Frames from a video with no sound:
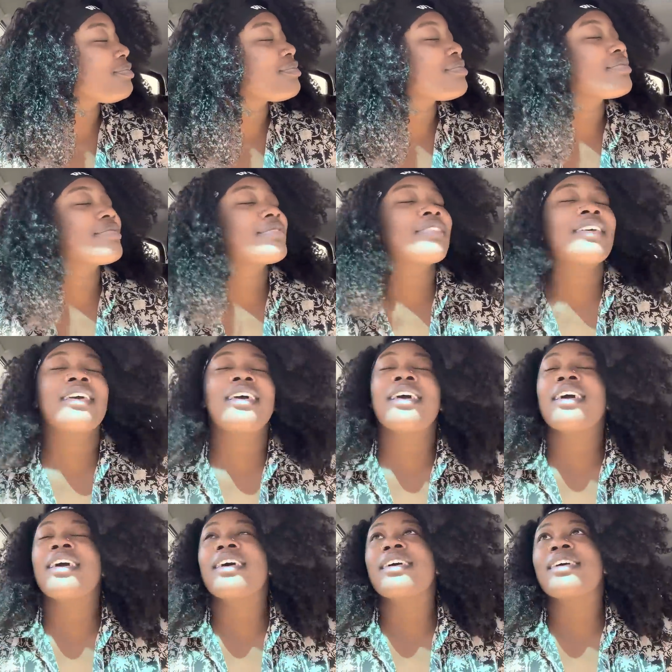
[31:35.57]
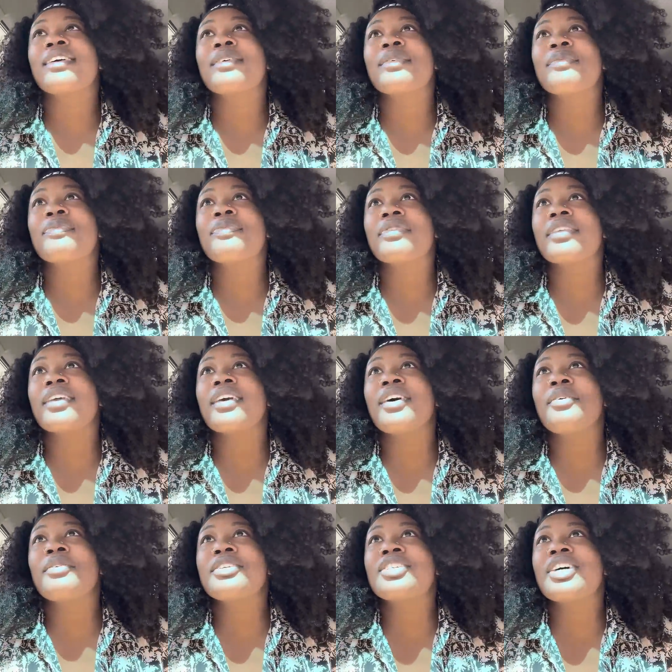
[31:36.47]
You you do that every
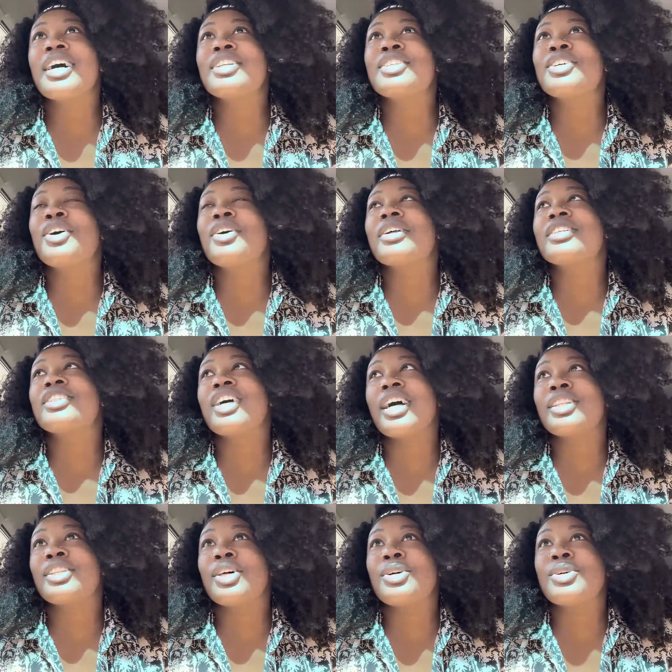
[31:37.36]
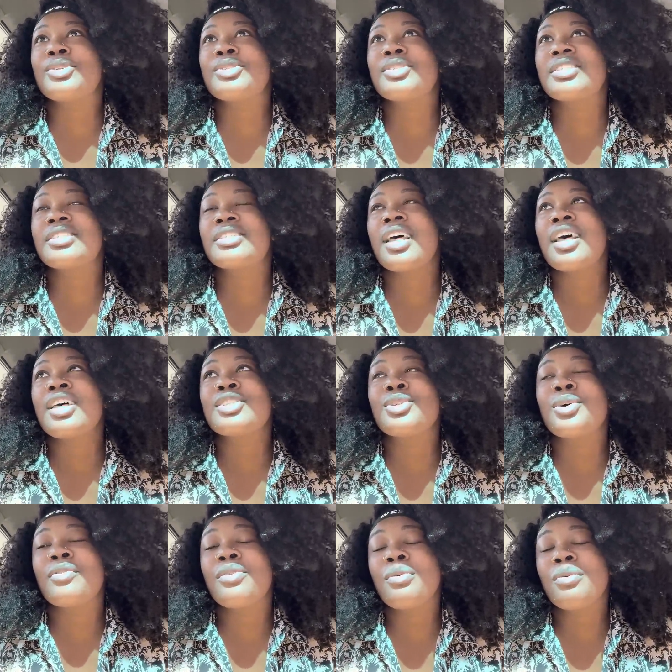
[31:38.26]
time. We tried to go to Chato's.
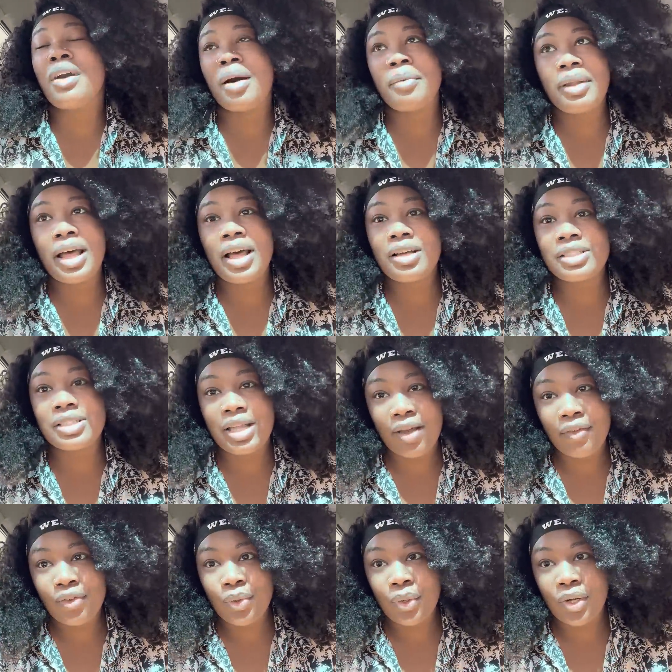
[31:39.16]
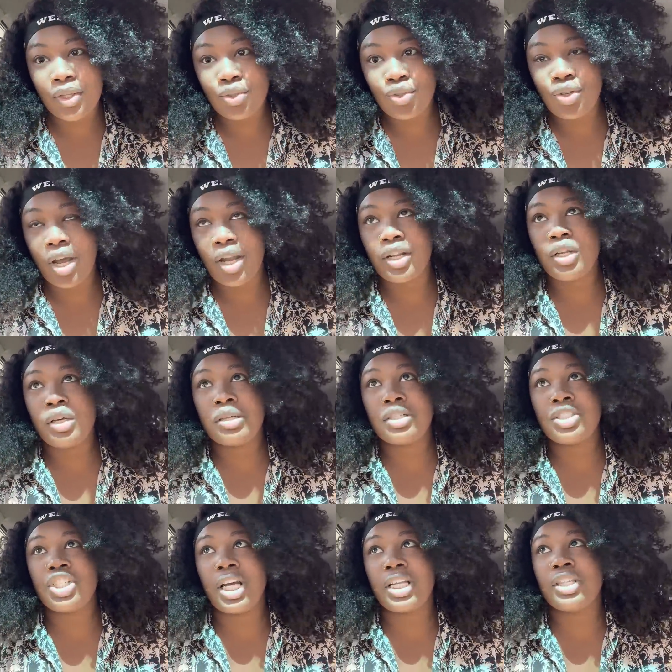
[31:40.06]
So if you come to El Salvador and you're trying to go
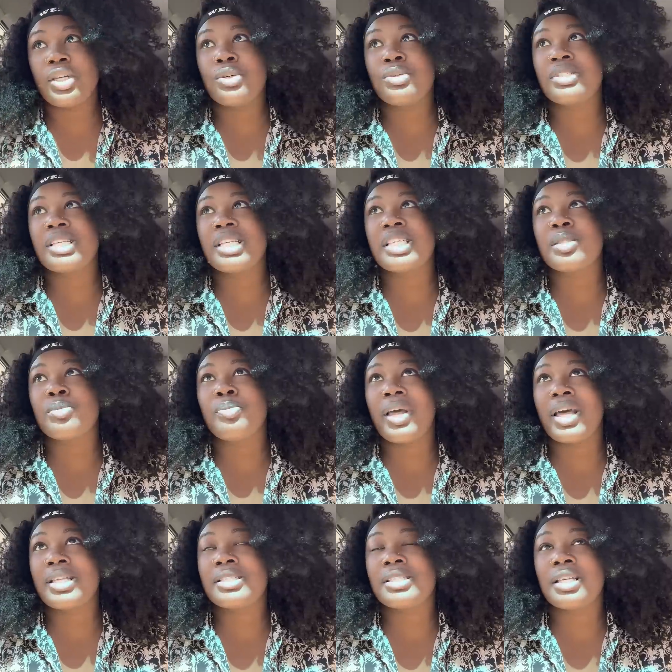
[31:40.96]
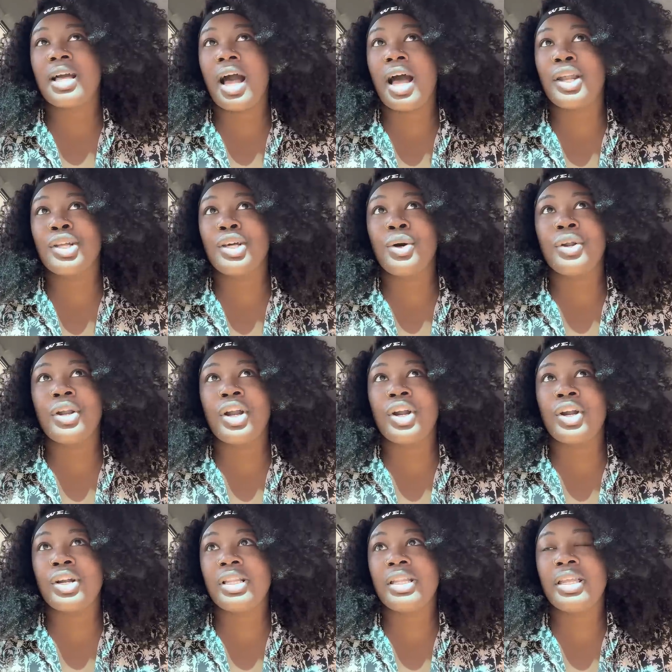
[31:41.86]
to Chato's, it's best to kind of go there
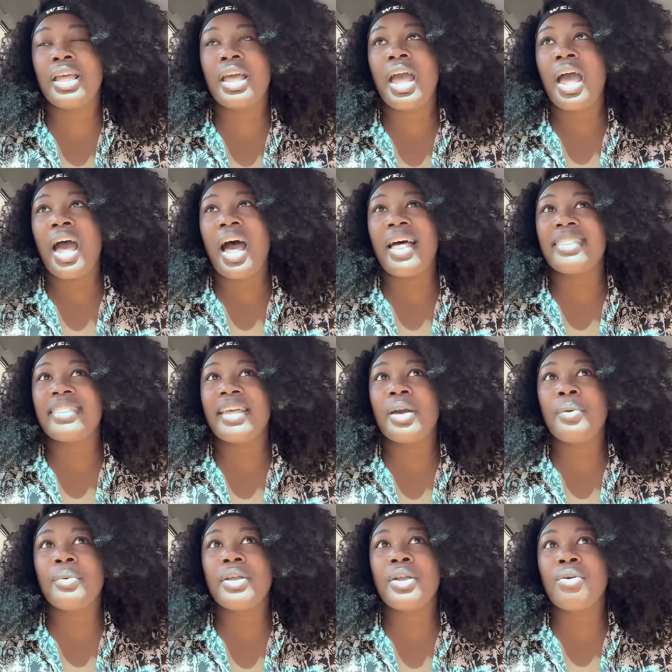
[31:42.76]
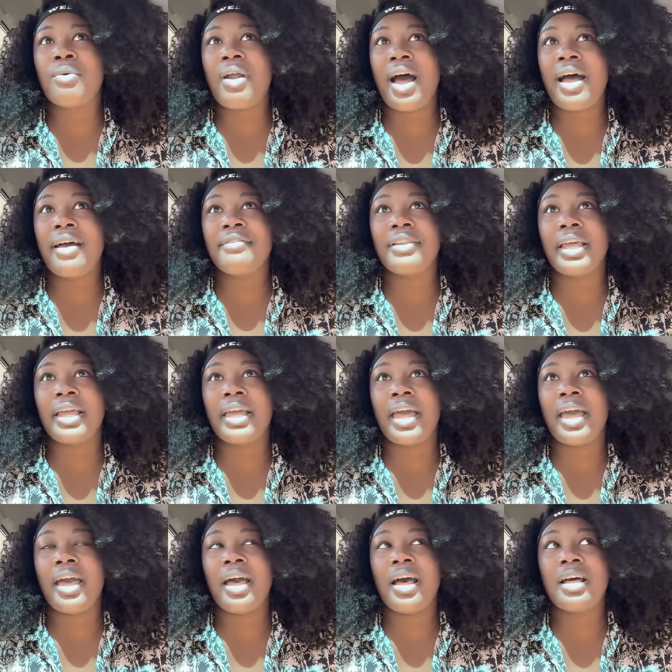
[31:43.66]
early. I think we arrived like
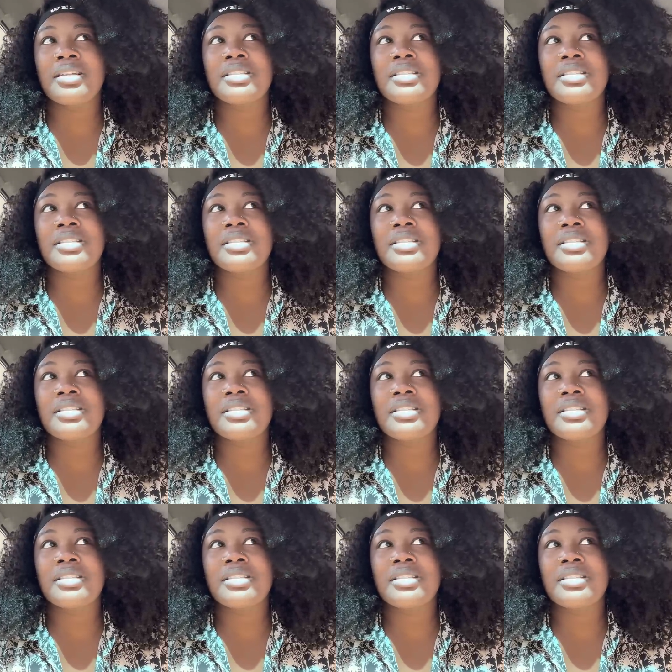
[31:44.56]
at